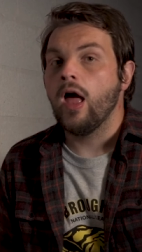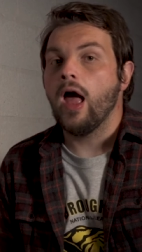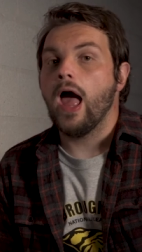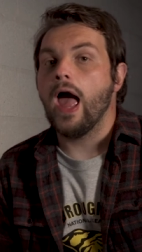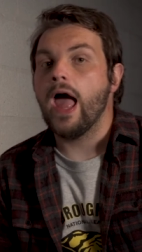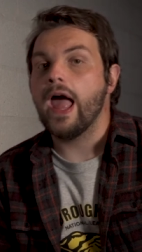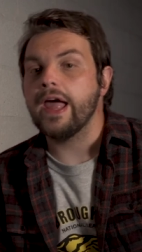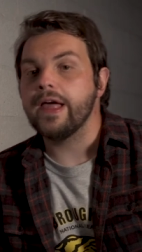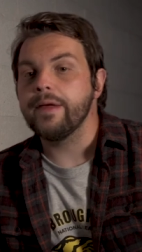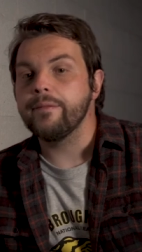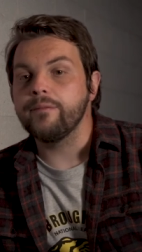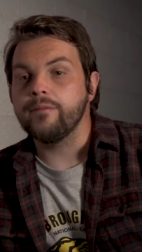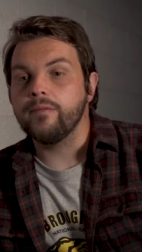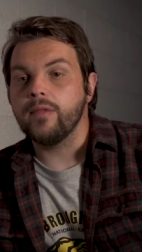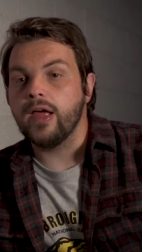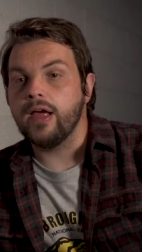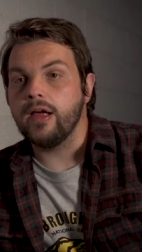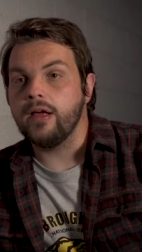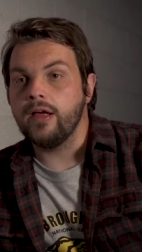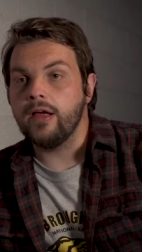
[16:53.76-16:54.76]

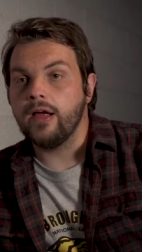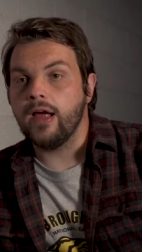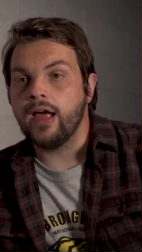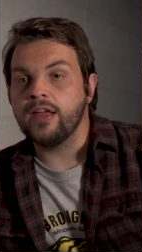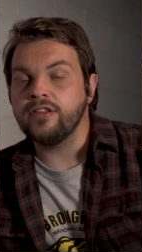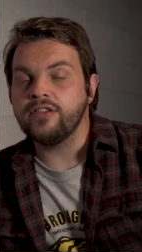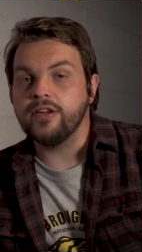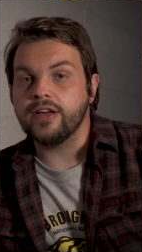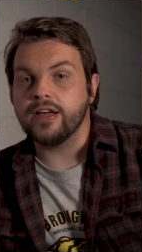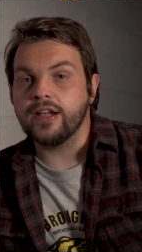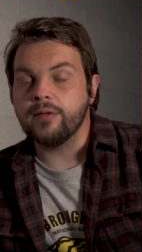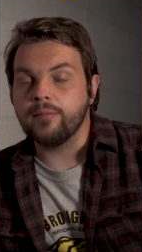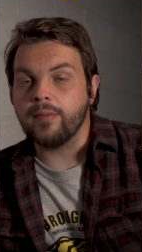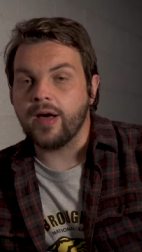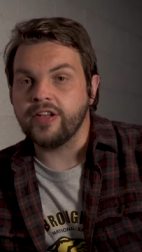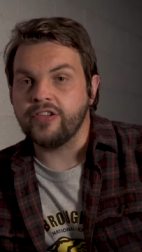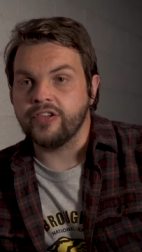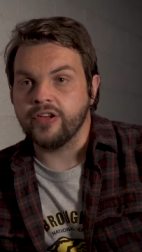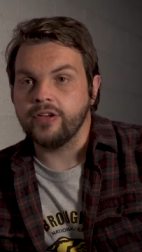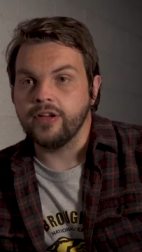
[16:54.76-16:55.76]
As you can
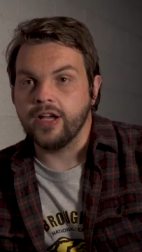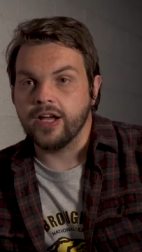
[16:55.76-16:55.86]
imagine,